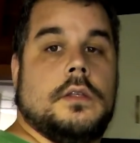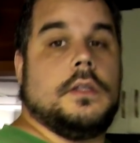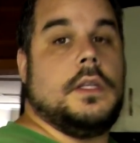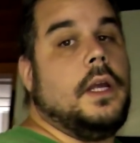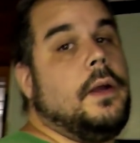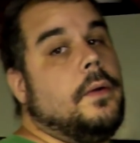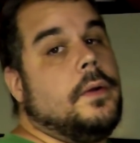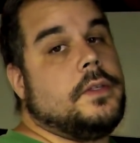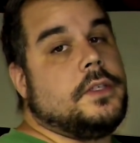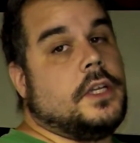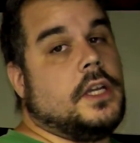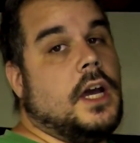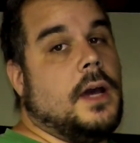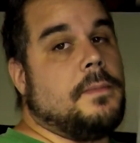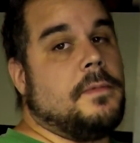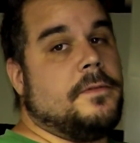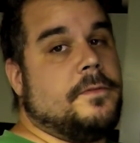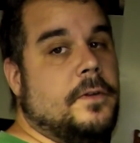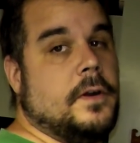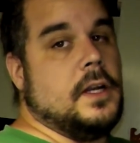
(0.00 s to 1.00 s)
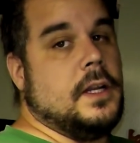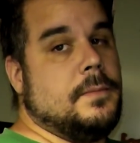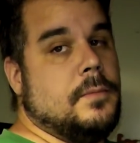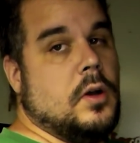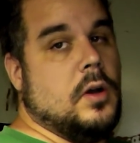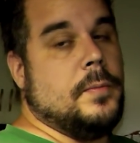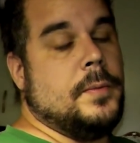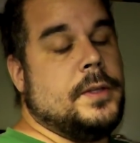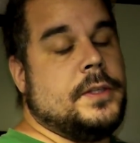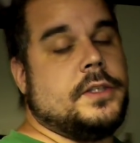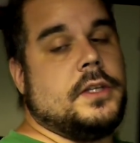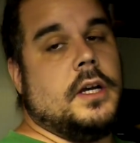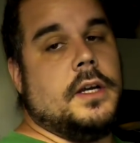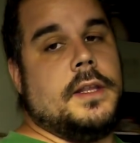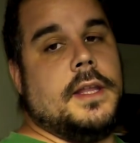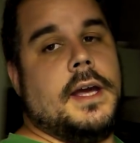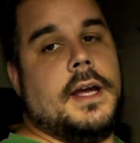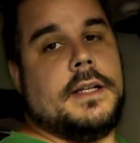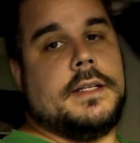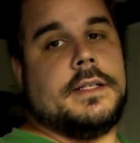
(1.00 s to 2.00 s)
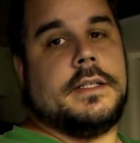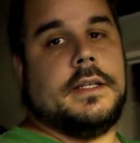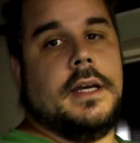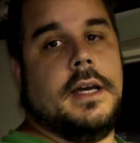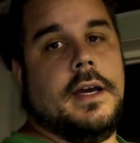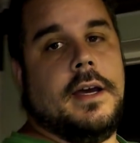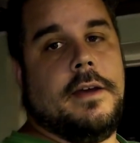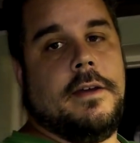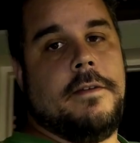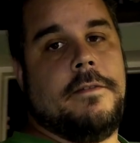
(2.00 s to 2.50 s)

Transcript: So there was a couple funny moments on that uh,